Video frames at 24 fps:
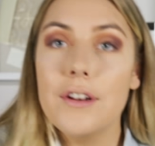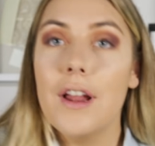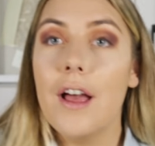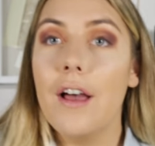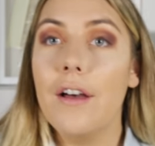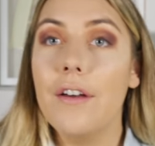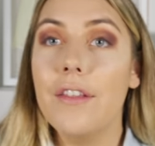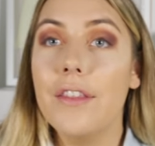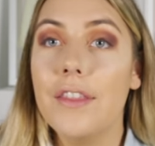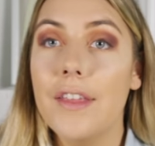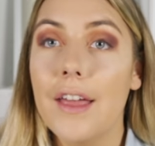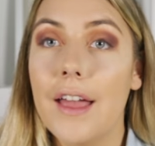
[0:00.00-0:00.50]
So
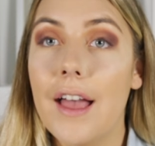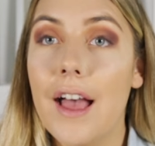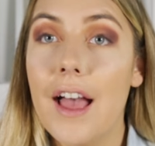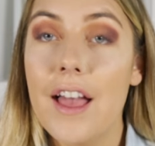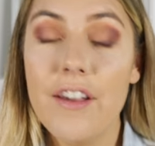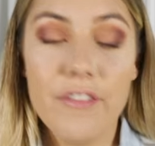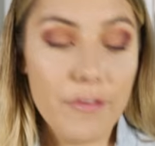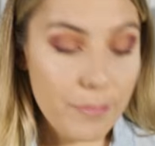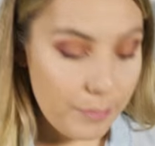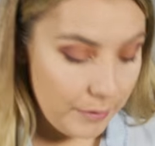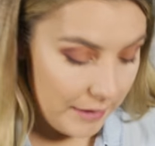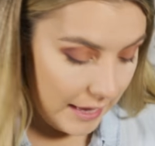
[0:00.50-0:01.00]
now that
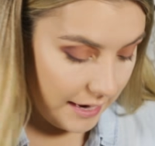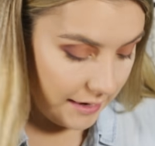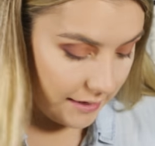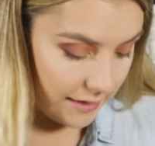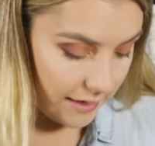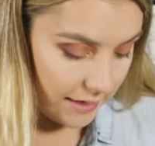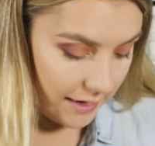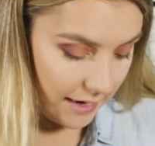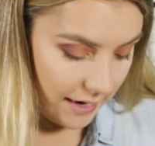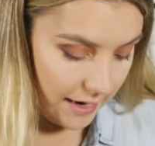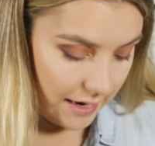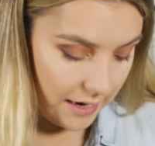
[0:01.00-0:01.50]
I've
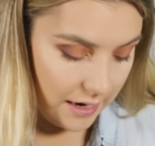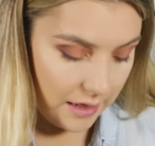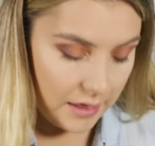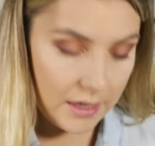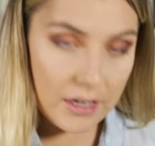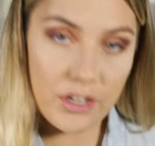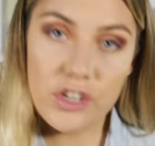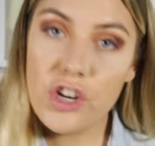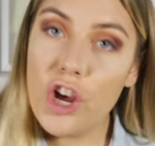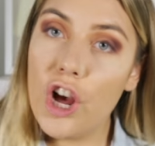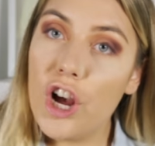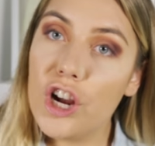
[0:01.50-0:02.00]
blended in
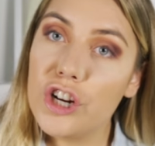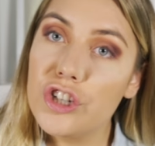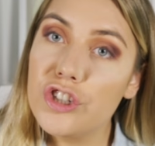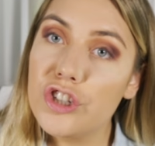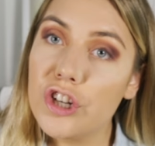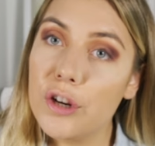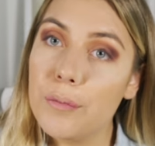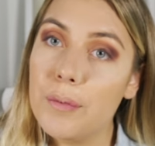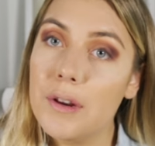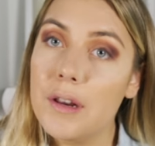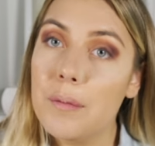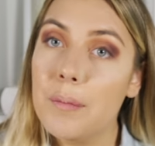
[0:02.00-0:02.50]
the Talk
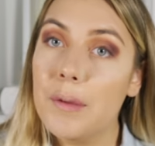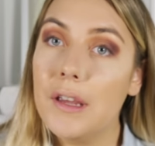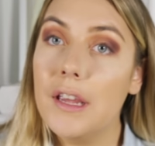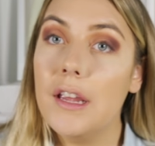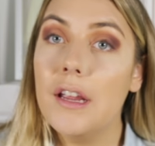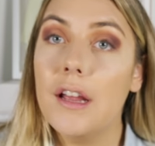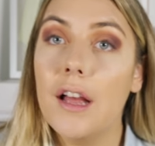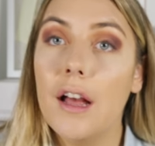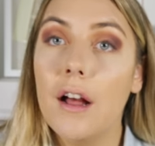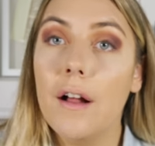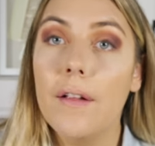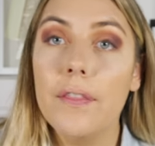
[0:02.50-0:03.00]
Derby to
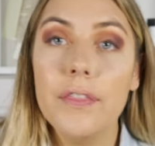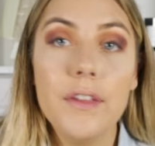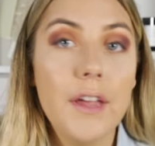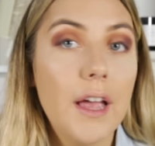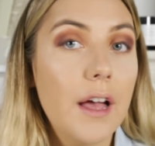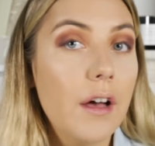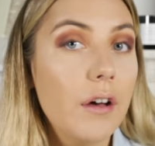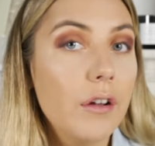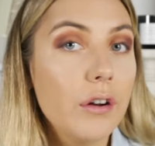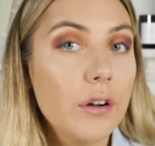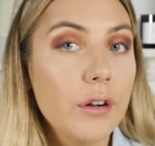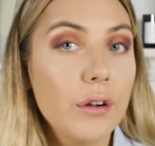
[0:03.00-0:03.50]
me on the
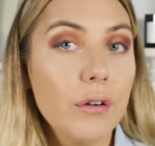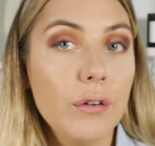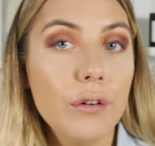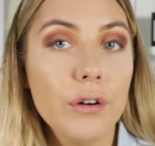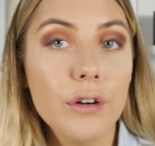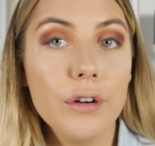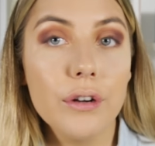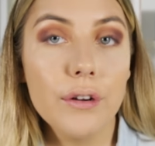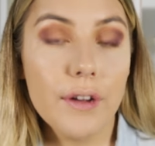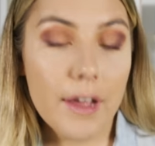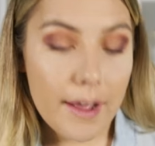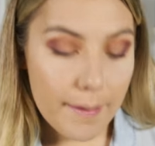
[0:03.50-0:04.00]
outer
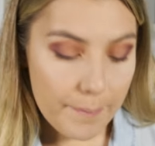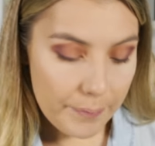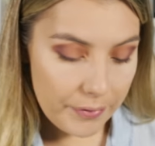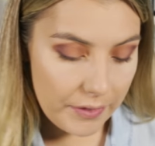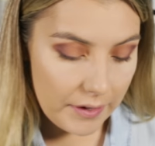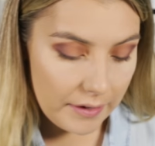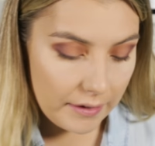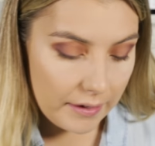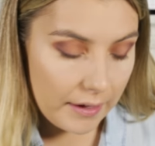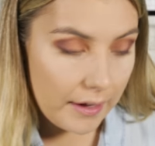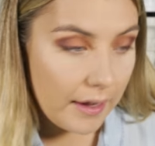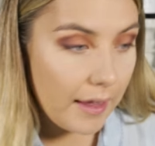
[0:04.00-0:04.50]
corner, I'm
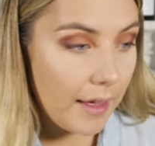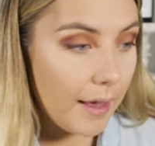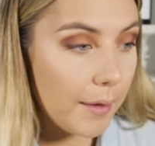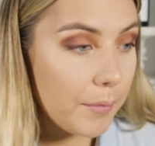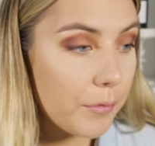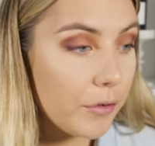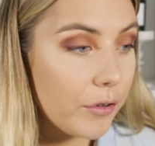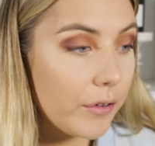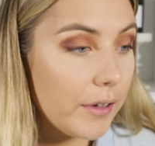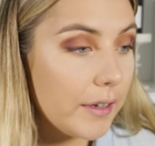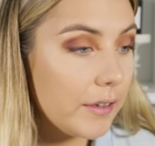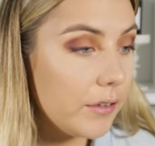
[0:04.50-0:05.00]
thinking
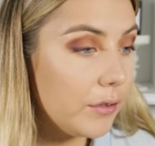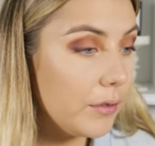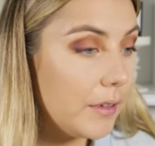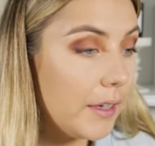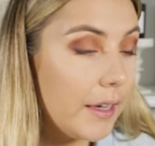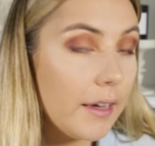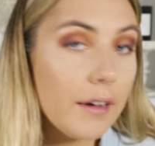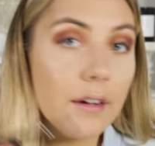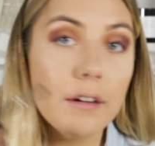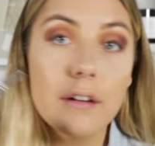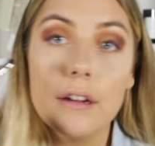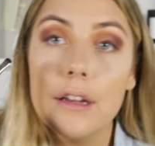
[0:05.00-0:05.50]
I'm going to
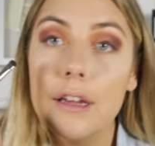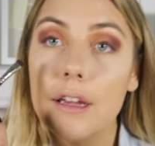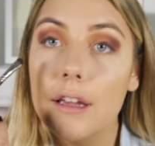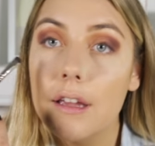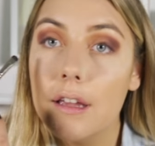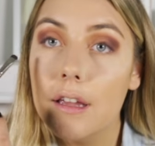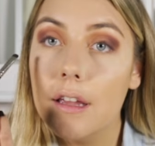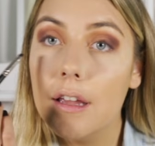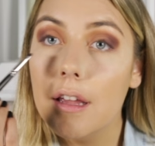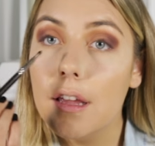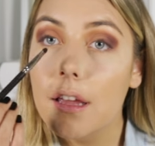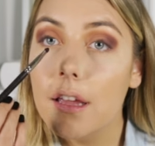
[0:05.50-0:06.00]
carry it
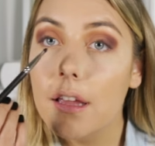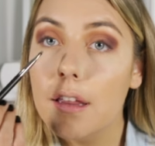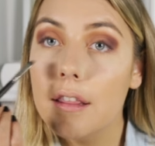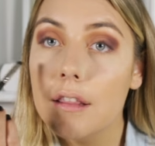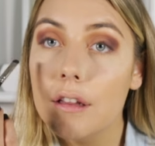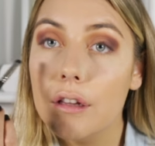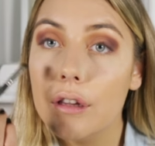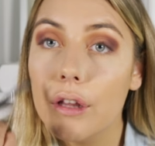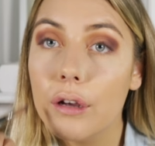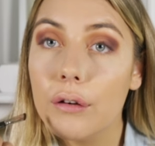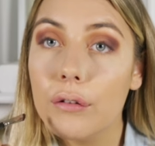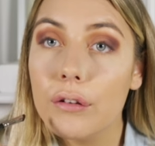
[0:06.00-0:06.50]
in
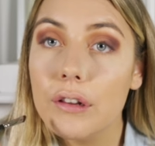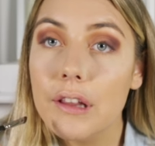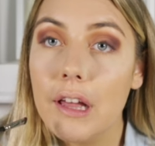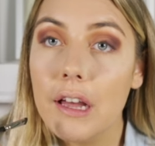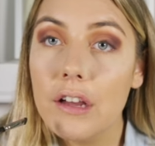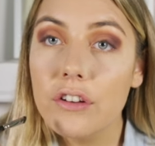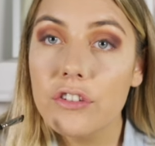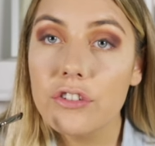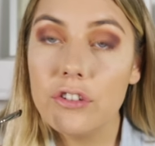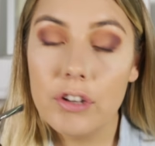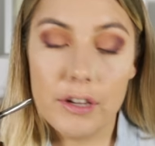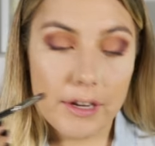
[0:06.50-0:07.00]
the lower
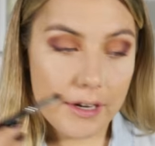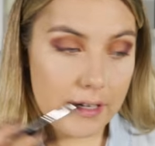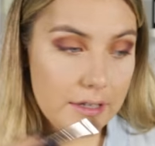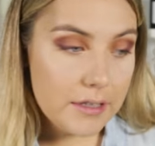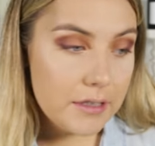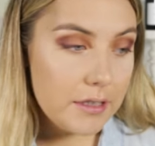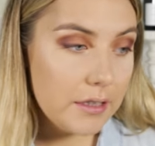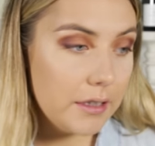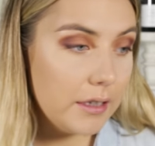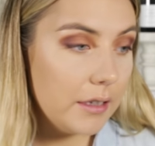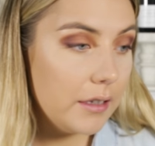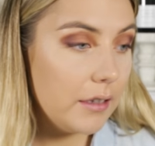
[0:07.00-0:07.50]
lash line
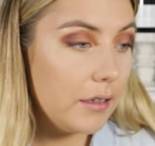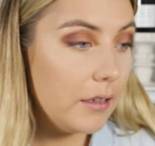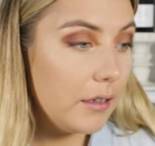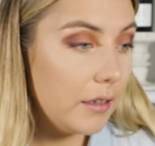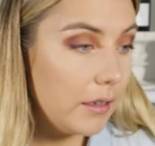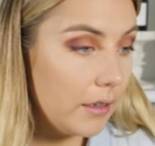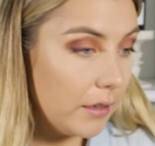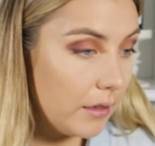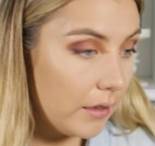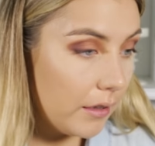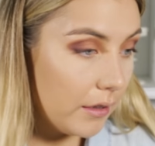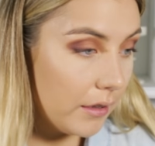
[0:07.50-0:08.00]
to
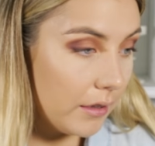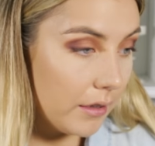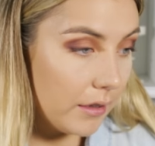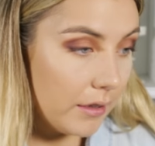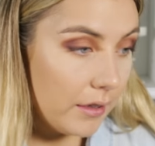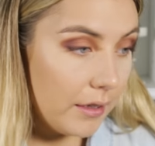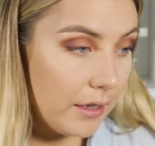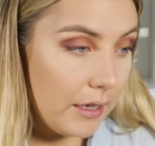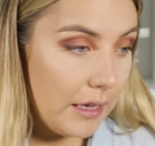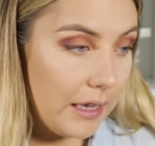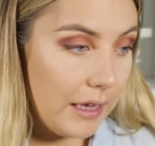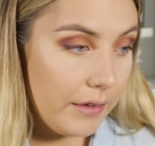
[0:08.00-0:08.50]

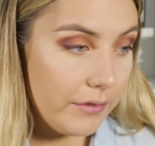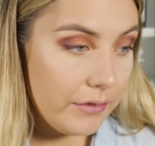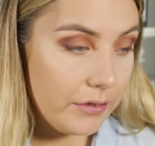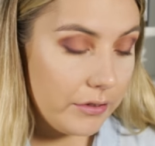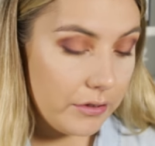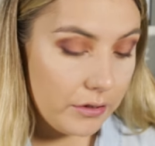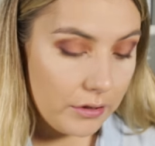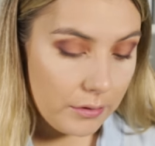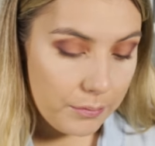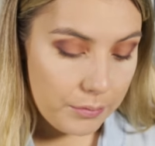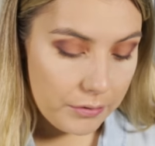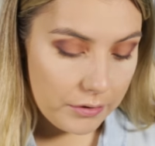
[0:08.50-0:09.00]
have a
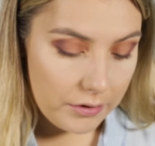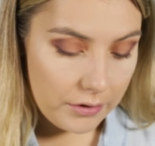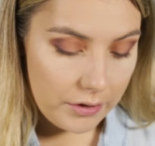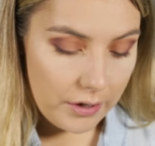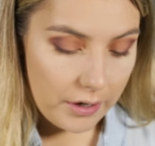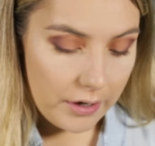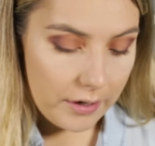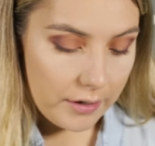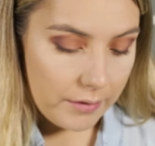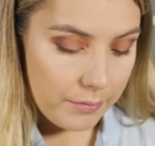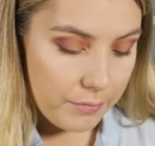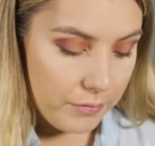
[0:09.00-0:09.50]
super
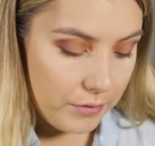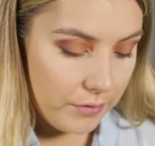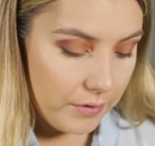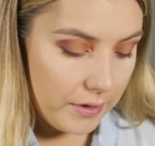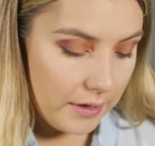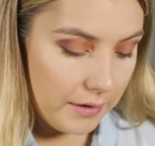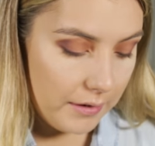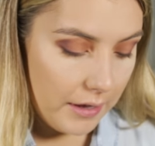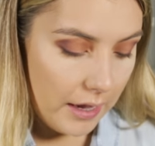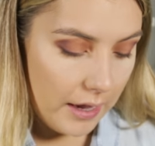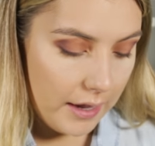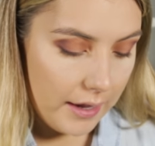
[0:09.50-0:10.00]
dark,
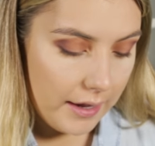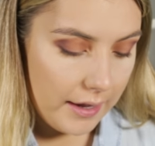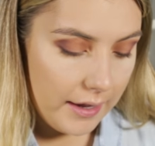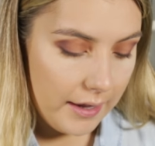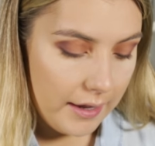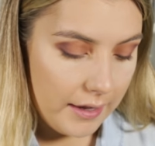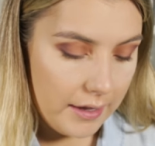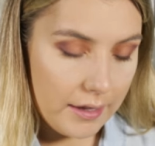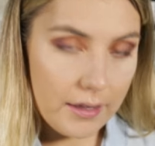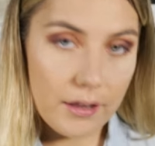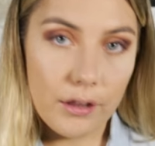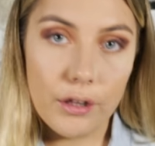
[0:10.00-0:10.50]
moody
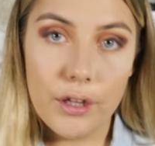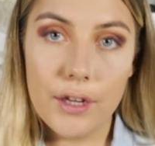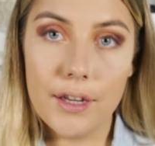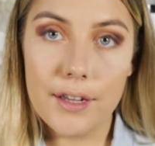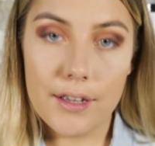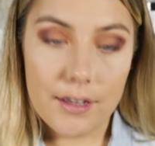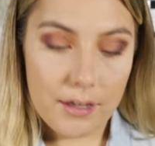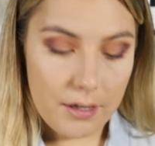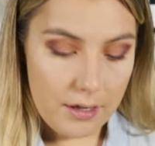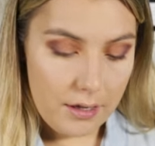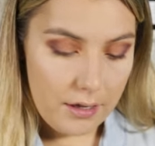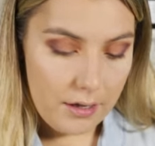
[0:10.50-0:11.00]
eye
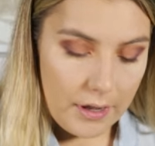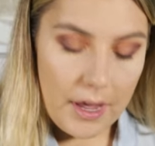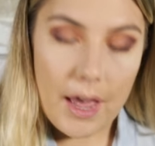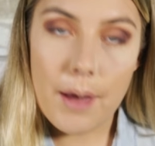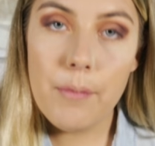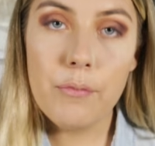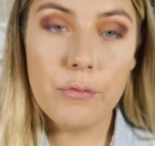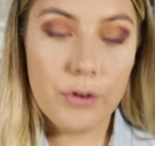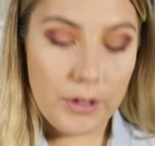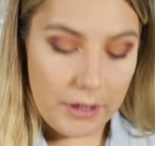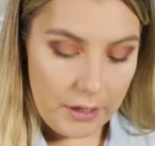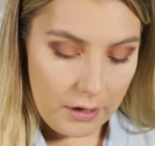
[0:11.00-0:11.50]
look.
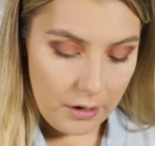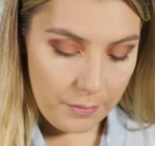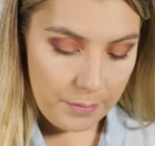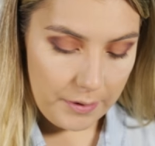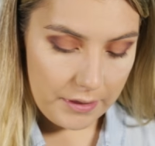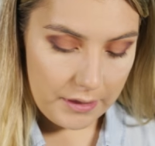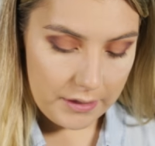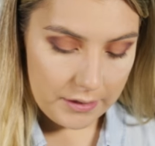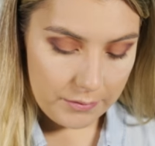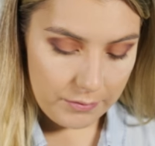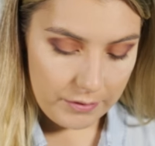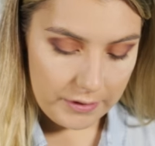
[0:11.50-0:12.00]
I'm really
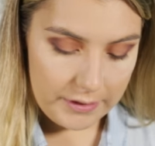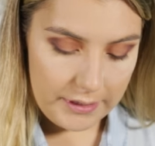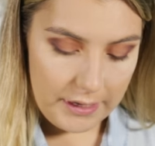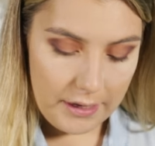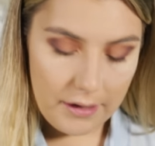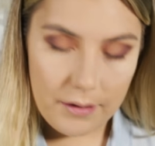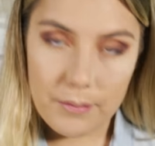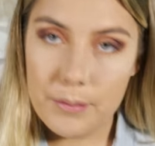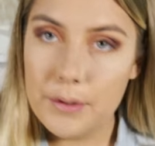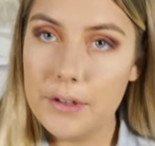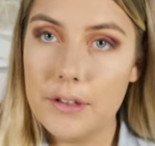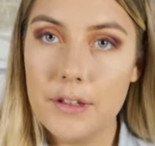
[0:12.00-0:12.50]
hoping this works
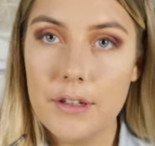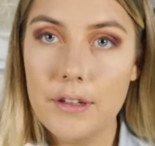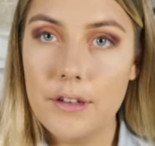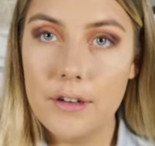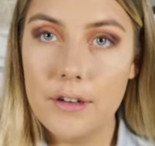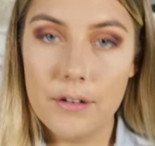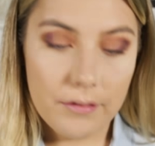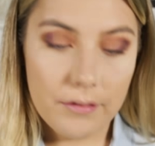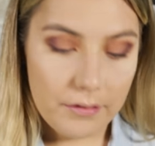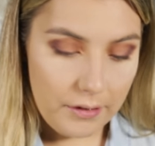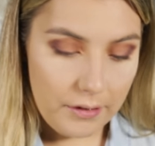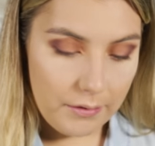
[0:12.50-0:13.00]
out, but you
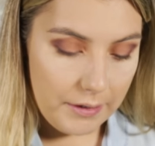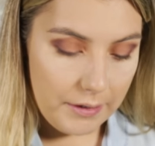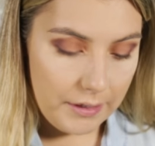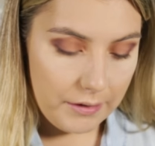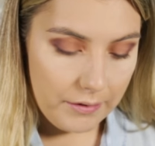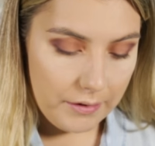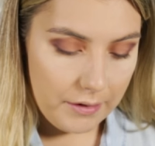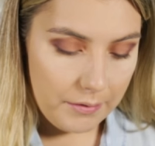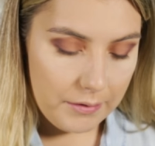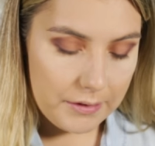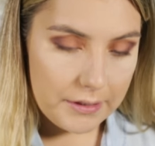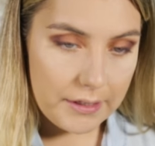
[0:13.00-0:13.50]
know, we
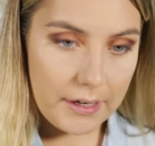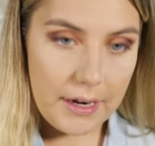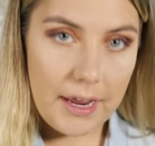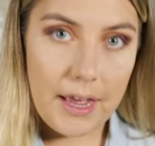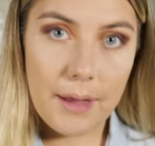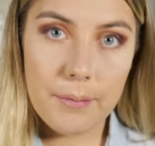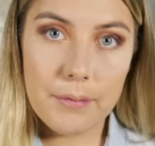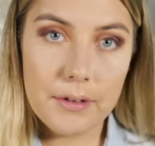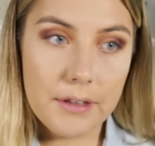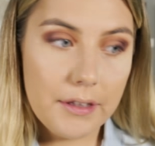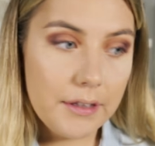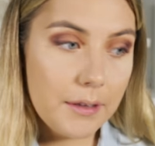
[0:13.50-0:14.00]
don't know what's gonna
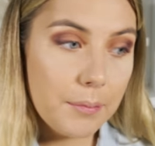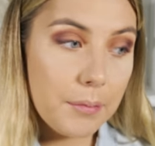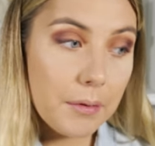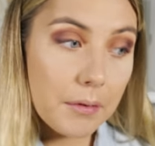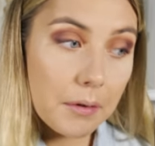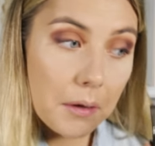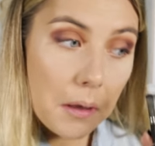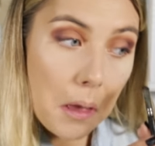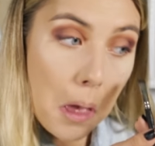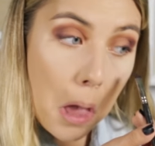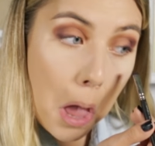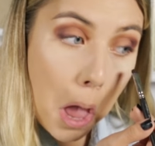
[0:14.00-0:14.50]
happen, let's be
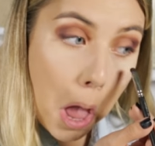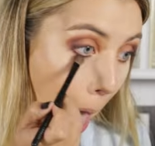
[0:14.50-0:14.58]
real.